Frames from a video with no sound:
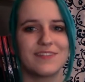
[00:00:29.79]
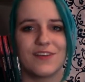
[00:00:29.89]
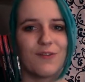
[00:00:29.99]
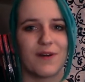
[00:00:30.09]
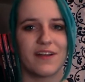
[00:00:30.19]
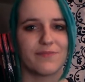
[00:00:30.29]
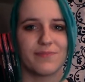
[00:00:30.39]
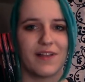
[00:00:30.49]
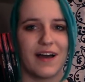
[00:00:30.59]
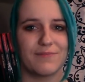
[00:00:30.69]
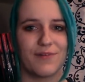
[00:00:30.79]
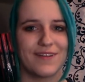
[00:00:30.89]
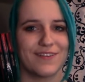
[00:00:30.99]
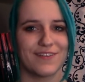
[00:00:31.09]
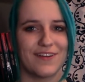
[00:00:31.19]
So what our plot
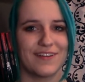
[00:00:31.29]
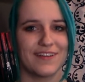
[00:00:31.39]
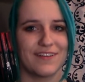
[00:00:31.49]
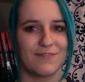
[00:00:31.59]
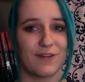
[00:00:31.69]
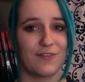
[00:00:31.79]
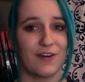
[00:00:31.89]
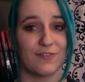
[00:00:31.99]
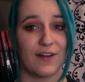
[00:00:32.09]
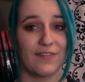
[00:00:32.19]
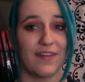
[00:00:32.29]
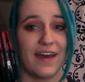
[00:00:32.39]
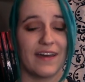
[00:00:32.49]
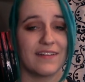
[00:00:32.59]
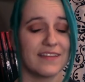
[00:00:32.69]
points are going to revolve around
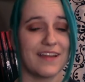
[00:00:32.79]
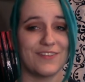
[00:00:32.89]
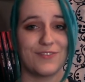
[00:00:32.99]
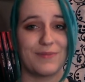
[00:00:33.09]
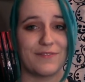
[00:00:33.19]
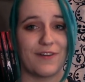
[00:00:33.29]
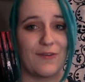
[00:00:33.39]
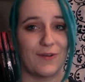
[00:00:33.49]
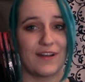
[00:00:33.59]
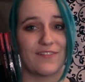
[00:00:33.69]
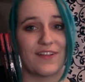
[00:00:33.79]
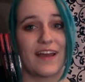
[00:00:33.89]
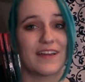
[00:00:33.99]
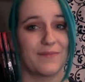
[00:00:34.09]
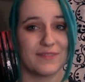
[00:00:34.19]
that. That should be fun whenever
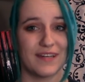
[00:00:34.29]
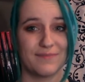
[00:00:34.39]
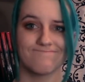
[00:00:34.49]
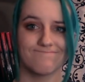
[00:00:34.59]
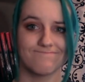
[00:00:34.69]
that comes up.